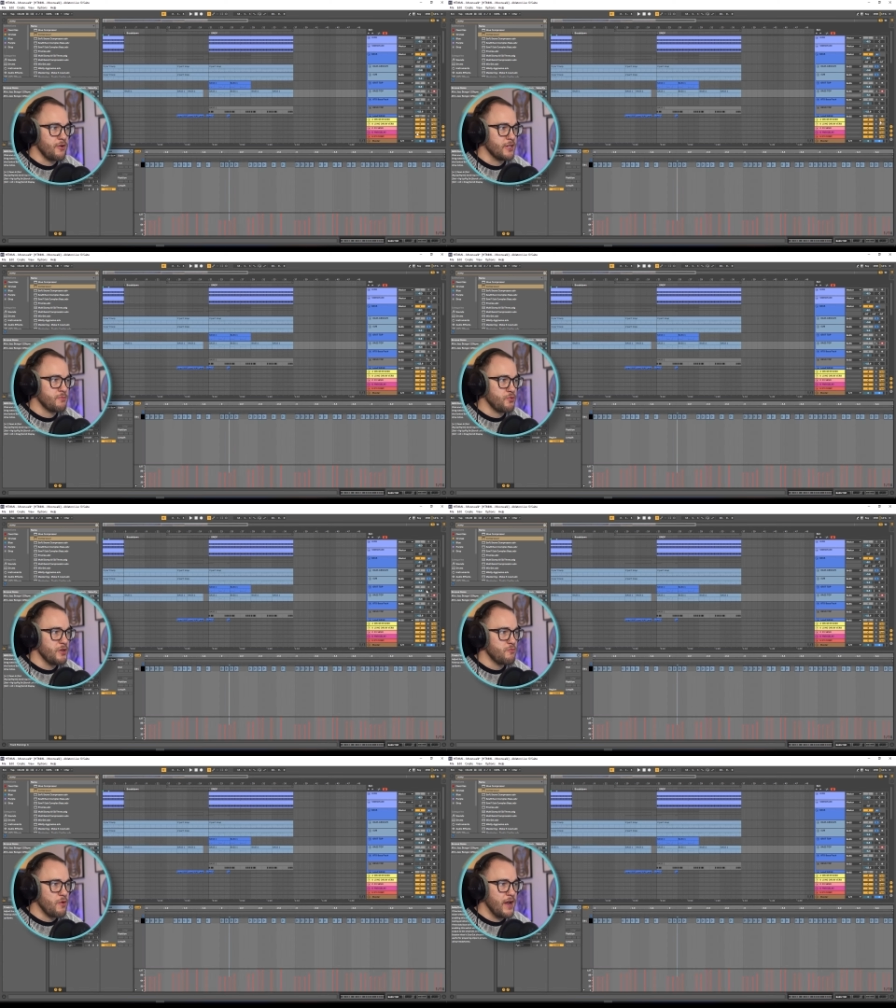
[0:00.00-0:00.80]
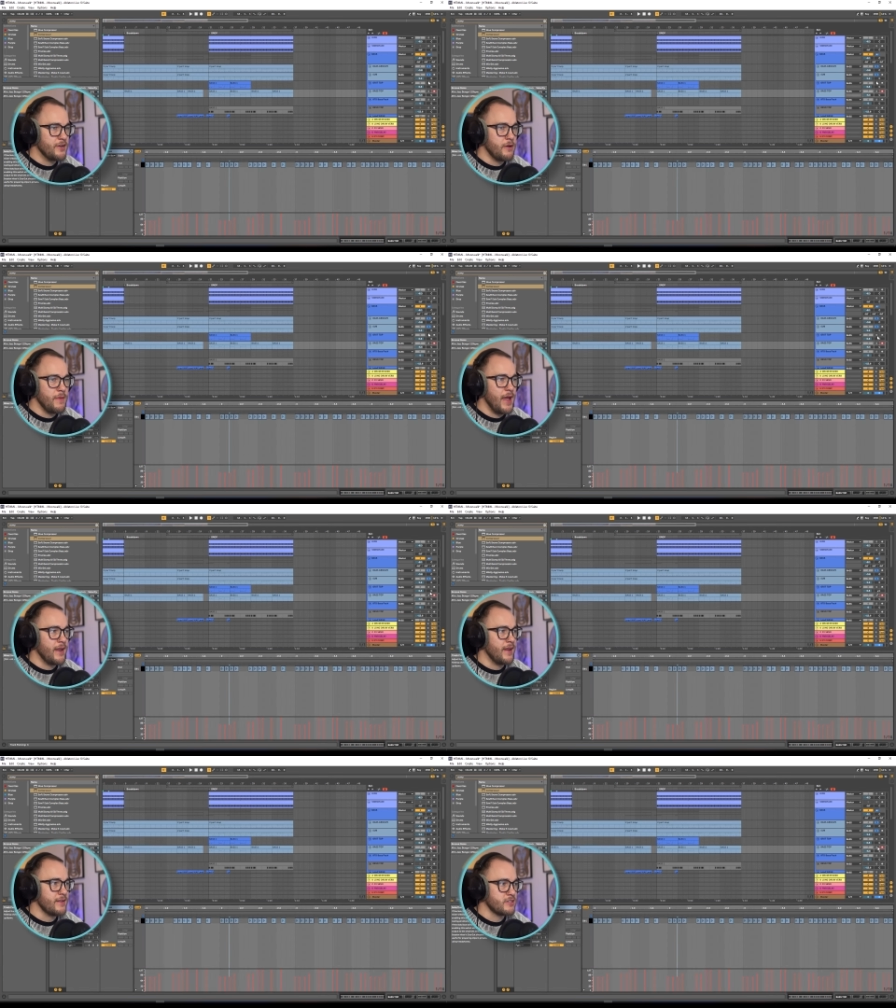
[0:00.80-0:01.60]
It's pretty random and
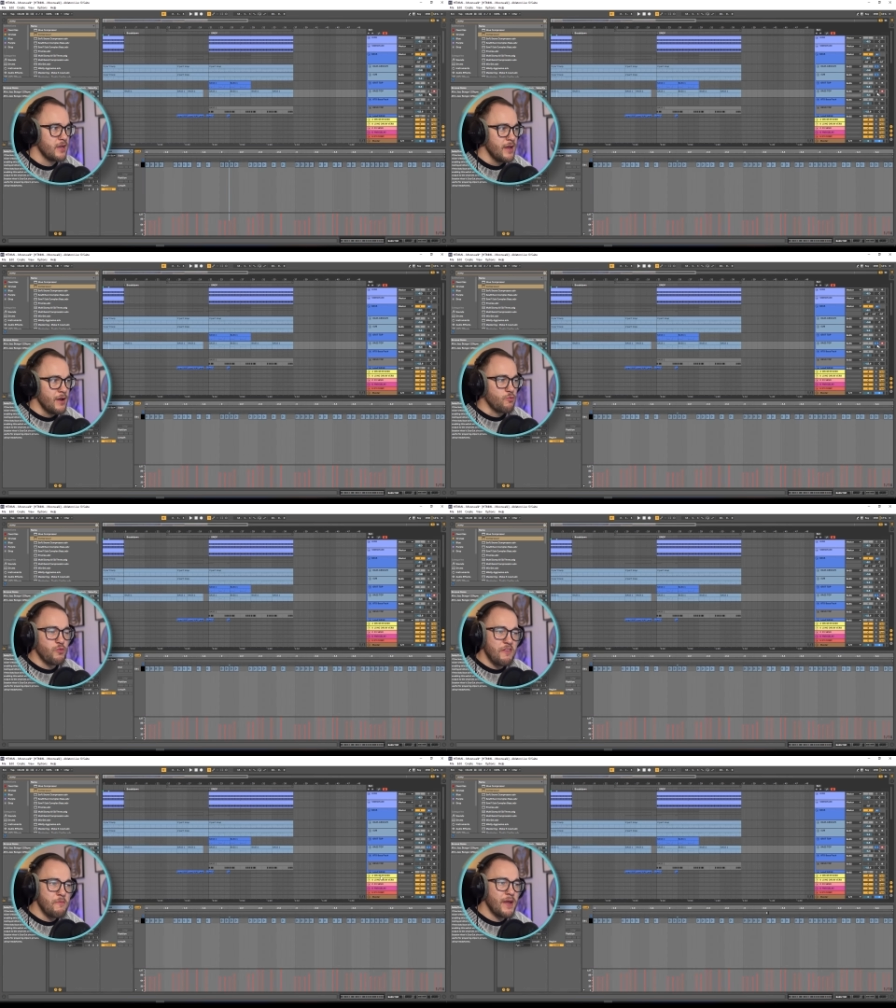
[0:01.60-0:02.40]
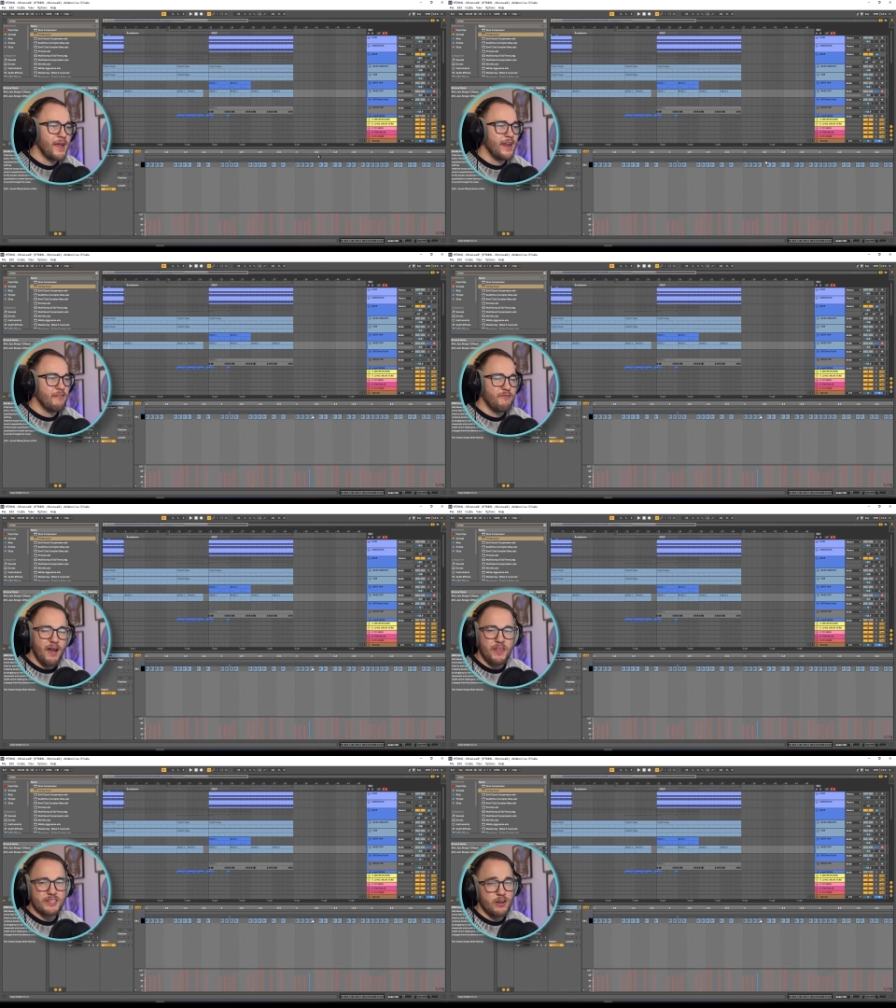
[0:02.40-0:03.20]
it is rhythmic, and I find
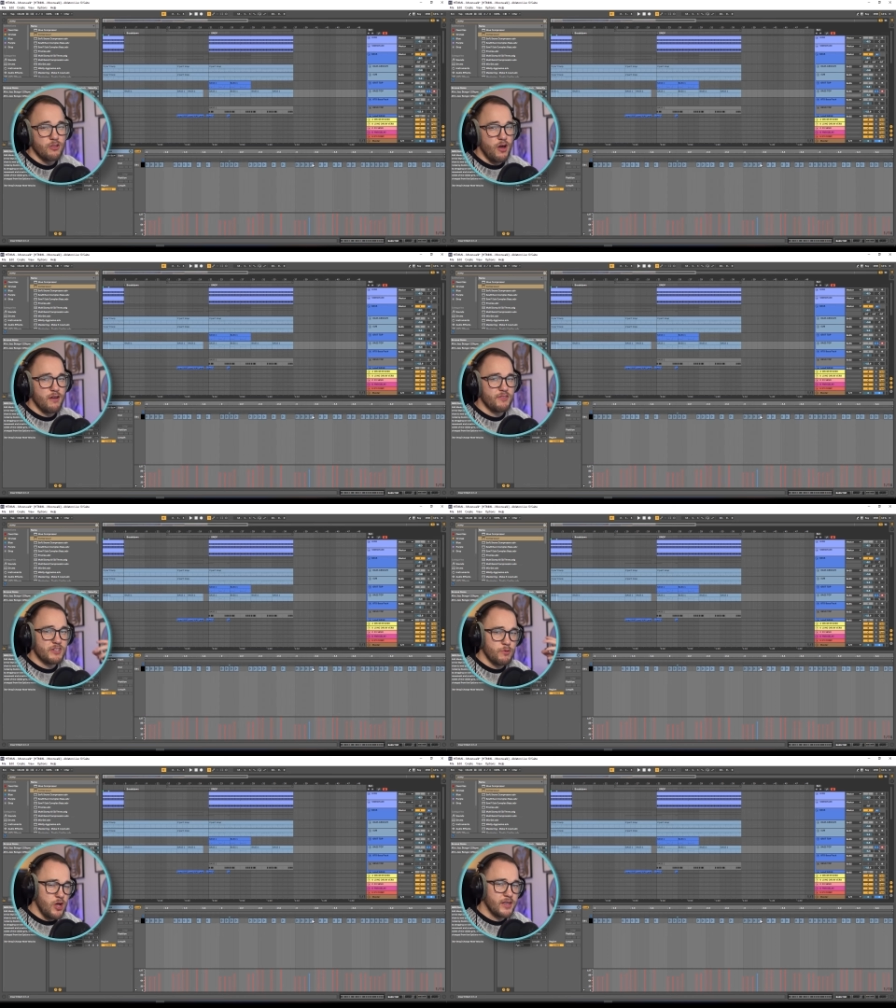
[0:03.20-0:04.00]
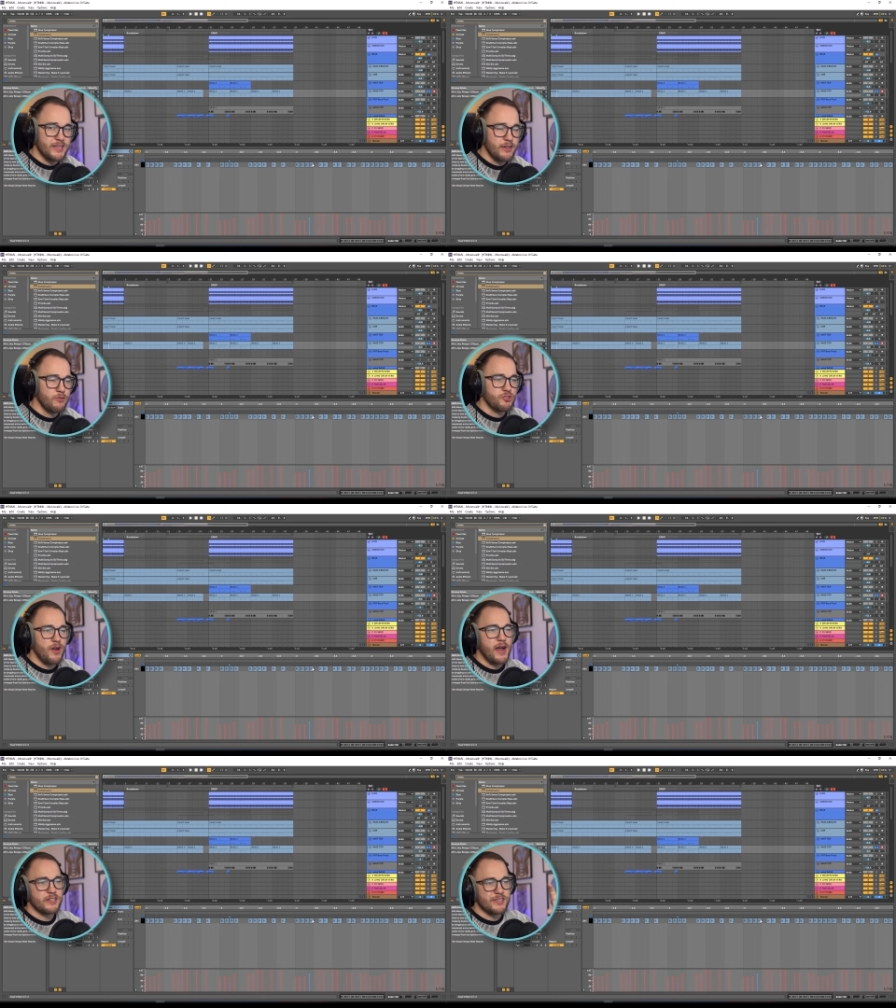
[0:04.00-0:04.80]
this in a lot of these melodic techno
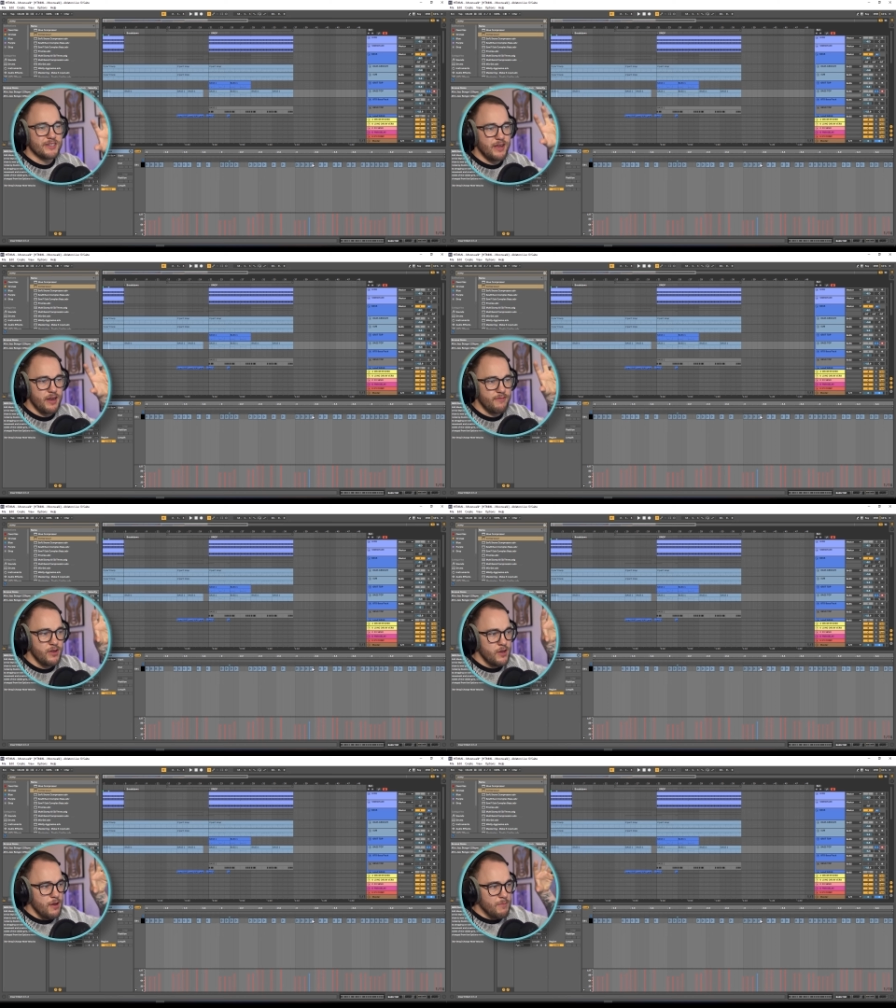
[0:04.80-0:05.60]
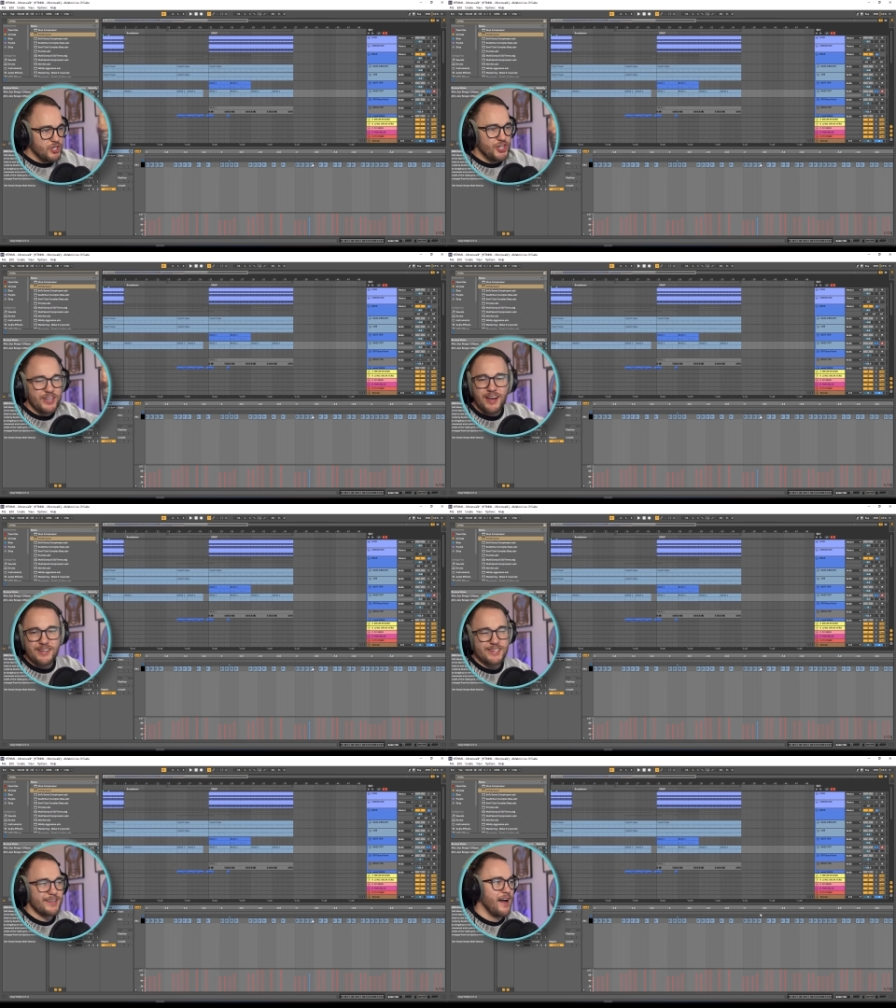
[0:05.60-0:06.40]
tracks, these kind of machine gun
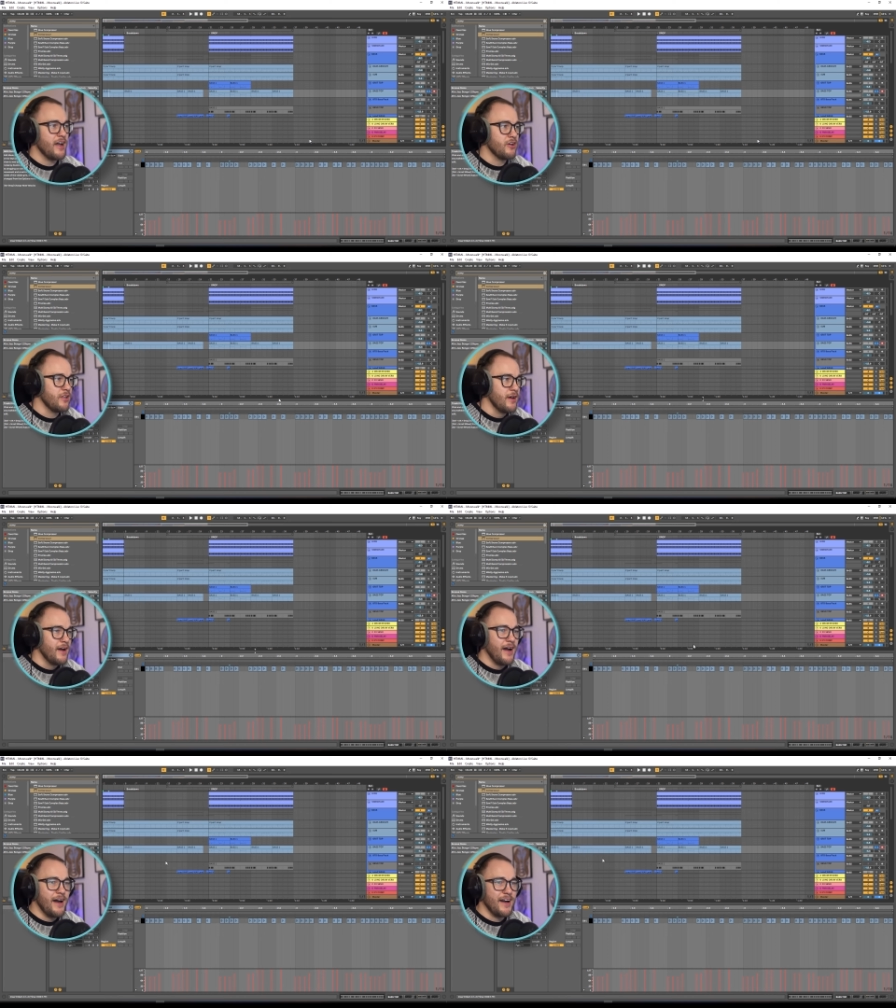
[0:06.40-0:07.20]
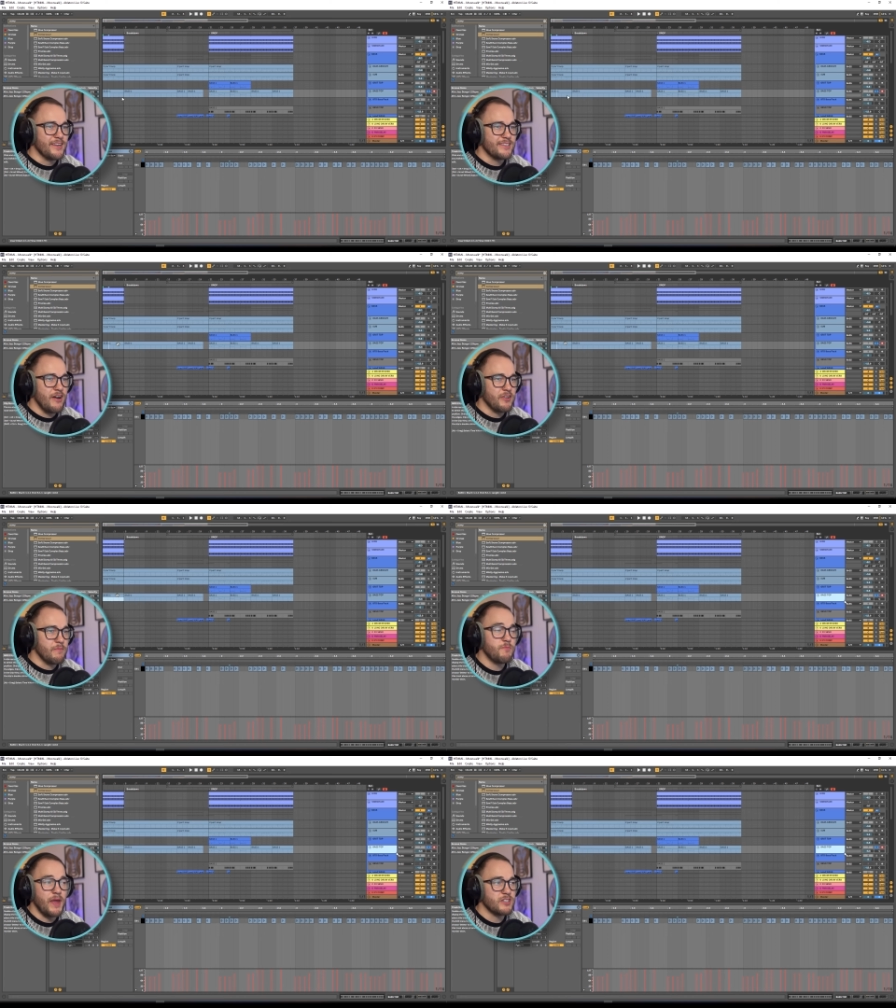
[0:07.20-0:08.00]
style sounding
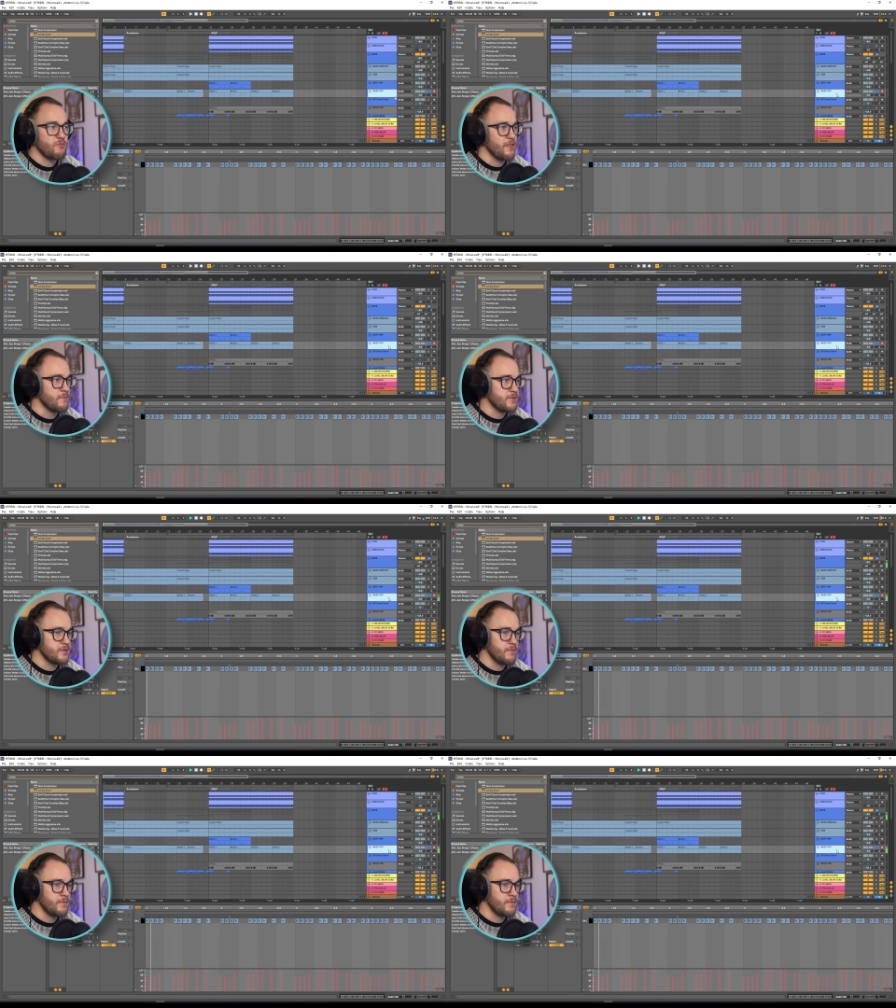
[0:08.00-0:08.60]
bass rhythms.